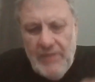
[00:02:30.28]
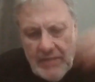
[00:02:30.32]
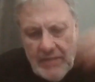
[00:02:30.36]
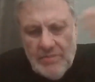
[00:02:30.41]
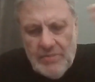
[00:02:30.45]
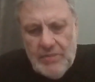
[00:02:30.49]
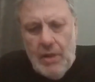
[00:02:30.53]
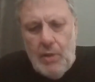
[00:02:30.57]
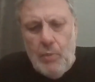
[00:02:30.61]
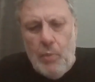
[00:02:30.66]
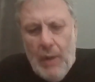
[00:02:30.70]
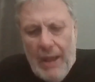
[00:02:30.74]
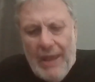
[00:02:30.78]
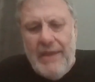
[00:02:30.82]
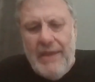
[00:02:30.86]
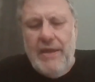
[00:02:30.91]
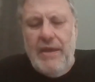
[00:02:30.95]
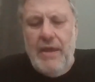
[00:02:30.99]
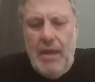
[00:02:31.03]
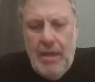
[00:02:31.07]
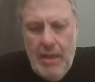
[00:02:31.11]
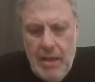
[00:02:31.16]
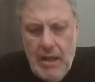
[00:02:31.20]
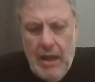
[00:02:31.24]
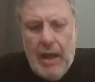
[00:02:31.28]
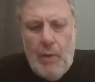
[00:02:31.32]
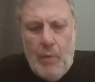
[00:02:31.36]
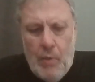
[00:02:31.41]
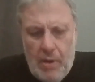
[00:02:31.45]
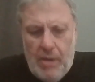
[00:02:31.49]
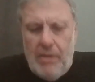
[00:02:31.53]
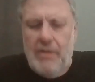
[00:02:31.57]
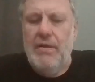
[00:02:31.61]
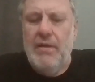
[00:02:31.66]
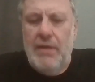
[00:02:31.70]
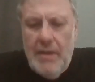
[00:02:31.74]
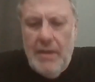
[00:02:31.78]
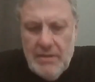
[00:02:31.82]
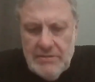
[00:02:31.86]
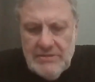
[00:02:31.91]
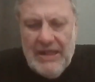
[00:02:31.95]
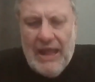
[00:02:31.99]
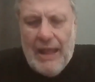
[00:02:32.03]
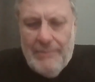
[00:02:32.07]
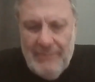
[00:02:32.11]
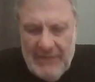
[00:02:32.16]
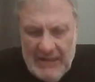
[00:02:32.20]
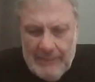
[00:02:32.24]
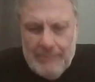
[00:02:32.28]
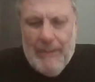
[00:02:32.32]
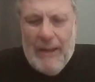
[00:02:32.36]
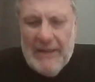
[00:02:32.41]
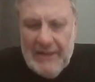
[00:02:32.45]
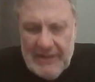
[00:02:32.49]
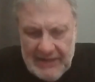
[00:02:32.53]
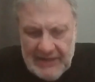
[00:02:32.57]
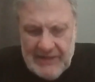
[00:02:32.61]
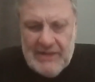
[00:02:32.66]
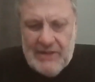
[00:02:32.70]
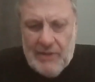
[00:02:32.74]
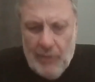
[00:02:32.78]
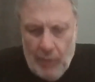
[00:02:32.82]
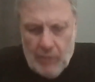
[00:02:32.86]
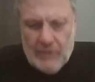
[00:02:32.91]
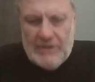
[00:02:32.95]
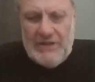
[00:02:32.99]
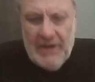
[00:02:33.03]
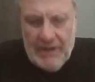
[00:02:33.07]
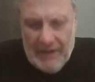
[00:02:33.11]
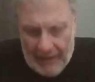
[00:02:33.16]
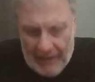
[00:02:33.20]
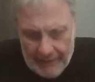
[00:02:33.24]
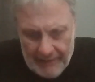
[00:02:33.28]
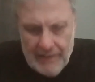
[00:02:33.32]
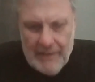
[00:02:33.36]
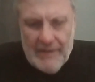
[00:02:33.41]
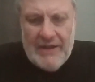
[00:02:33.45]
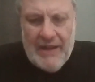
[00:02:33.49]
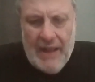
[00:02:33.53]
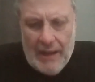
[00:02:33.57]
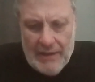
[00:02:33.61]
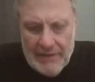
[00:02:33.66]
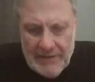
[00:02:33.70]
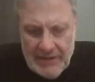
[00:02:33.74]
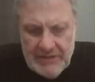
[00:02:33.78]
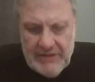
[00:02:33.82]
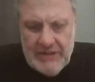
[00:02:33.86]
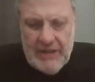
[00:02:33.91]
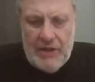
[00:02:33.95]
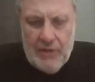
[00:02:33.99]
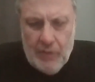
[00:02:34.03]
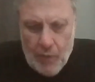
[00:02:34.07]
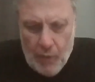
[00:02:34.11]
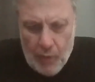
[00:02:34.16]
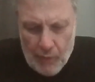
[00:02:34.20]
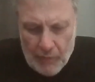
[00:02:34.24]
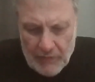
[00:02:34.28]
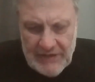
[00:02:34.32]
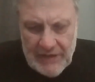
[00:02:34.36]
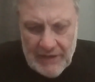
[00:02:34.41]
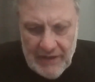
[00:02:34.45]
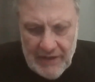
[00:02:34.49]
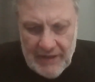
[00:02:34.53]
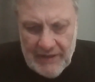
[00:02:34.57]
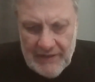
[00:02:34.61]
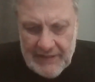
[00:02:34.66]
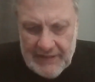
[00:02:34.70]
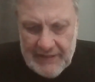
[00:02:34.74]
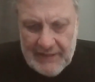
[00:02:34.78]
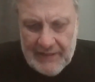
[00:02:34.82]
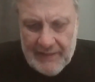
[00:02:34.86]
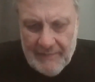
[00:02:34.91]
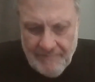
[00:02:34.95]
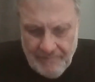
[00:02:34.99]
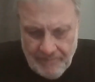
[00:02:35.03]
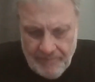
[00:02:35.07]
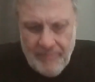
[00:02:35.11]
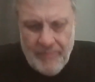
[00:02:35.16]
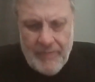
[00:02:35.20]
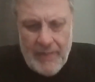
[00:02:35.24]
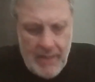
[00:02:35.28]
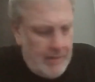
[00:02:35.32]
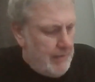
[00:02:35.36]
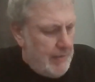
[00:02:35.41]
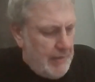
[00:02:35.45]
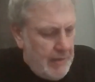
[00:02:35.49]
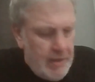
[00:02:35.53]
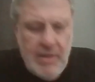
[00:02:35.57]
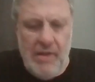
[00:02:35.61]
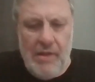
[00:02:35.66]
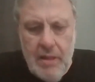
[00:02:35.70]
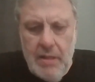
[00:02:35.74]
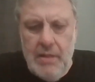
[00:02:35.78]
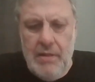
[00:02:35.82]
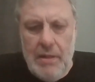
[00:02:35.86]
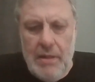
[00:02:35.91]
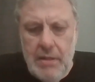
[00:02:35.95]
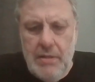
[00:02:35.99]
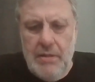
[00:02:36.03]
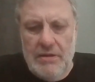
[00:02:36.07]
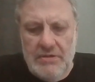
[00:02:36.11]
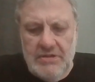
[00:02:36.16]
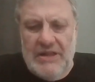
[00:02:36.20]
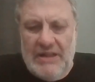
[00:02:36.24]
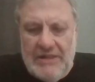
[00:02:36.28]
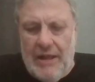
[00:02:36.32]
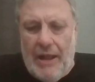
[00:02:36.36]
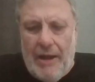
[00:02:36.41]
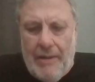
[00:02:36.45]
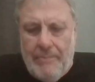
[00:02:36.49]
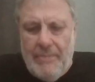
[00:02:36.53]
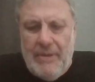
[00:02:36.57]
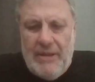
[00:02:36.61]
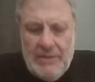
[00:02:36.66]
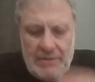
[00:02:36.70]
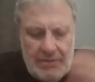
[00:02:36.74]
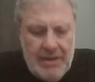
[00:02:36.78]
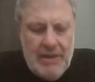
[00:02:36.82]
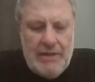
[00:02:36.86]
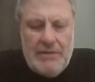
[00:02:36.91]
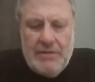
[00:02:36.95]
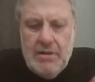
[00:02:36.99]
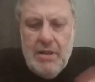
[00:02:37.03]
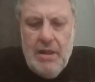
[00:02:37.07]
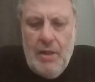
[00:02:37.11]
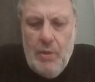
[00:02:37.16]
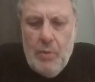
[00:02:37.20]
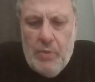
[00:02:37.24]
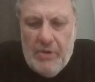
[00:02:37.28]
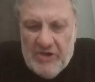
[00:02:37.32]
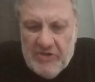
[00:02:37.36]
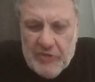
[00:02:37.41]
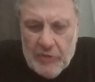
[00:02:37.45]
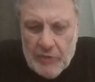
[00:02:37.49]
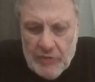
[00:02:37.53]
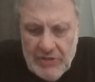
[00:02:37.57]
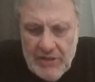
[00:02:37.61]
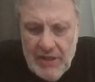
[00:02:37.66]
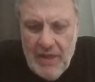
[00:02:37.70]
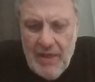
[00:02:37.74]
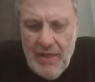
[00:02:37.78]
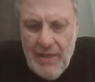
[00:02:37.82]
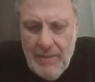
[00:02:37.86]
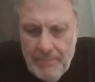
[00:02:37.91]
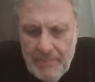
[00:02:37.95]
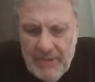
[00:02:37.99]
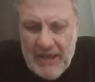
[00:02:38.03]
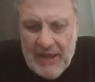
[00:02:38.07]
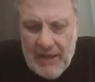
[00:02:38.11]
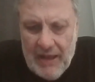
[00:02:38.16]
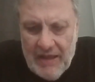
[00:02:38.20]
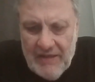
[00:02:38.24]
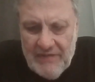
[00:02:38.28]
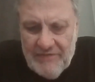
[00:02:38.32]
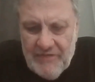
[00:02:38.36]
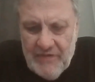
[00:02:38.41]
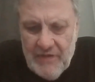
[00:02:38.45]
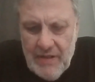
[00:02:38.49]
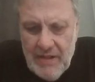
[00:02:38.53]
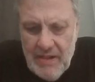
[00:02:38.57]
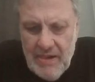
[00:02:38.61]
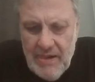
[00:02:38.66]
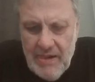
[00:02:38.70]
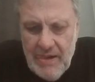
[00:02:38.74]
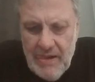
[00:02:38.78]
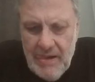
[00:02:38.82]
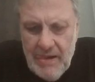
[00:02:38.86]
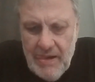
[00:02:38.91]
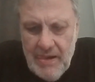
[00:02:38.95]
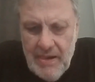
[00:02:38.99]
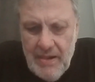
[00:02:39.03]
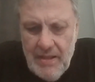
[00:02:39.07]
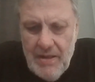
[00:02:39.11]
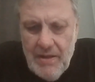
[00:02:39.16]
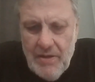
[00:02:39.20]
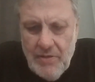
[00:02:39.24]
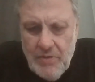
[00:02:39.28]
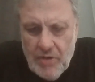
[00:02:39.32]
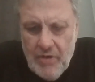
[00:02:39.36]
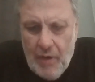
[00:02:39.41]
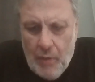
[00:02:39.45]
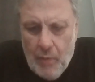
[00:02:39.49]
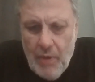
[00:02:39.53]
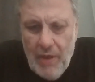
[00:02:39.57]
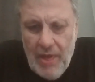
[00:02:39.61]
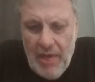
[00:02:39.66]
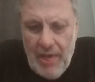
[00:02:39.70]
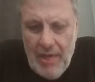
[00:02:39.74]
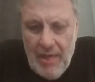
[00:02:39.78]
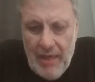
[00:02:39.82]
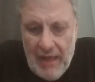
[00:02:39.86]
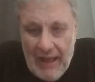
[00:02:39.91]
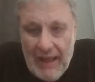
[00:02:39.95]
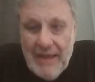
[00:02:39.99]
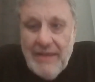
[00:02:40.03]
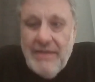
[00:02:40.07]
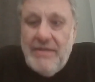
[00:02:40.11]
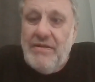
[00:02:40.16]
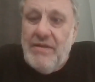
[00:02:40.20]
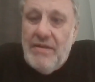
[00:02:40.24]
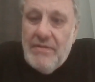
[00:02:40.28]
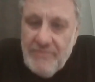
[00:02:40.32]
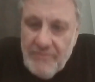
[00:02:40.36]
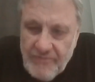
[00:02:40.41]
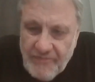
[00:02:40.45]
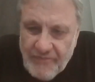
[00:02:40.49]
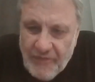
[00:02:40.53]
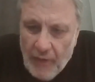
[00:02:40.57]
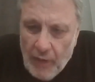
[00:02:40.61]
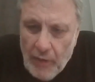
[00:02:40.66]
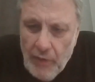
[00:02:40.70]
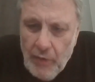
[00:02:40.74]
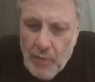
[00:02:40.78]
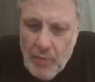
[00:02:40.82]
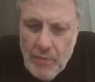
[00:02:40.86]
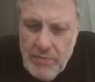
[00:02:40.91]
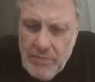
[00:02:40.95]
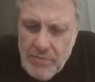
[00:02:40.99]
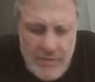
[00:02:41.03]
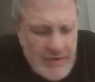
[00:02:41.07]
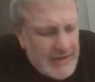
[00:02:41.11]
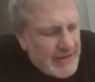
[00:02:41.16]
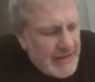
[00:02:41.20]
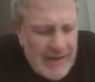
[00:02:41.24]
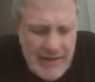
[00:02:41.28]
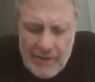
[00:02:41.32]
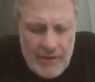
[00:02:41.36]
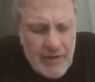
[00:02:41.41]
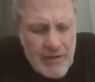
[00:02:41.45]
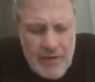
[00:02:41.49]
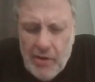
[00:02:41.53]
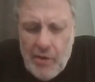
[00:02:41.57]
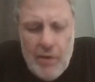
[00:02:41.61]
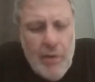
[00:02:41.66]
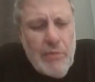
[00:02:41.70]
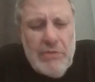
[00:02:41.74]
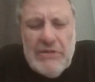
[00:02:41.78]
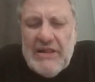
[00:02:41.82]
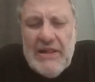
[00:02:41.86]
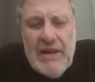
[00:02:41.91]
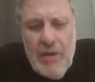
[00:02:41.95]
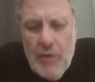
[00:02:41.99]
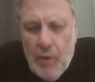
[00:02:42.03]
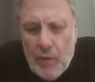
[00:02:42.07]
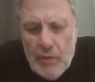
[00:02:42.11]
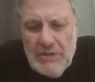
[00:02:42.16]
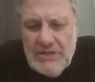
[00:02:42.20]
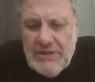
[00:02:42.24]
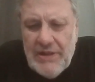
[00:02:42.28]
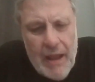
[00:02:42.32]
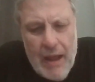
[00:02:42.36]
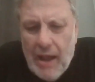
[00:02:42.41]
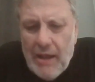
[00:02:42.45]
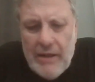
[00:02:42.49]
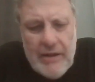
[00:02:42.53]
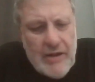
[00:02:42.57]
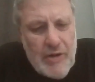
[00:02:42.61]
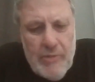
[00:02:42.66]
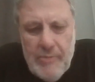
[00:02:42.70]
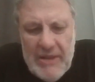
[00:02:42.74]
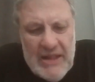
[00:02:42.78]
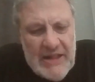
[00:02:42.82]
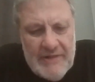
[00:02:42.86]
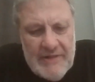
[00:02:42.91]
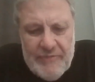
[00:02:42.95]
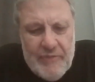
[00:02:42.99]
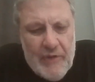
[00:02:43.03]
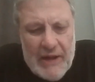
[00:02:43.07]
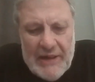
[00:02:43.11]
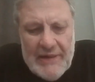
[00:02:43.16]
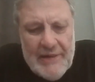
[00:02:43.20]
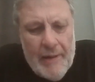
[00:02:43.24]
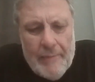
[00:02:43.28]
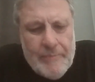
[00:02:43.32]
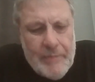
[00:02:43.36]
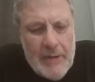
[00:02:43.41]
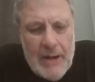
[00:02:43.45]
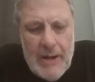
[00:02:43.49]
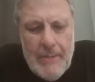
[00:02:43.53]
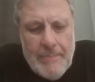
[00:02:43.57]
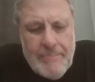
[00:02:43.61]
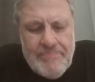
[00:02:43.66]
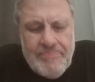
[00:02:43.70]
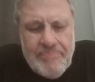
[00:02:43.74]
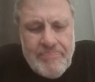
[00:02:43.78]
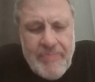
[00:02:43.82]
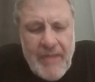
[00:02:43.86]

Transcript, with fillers: in the way our time space ordinary reality coordinates determine that we should behave. You know, I follow here closely all the arguments, for example,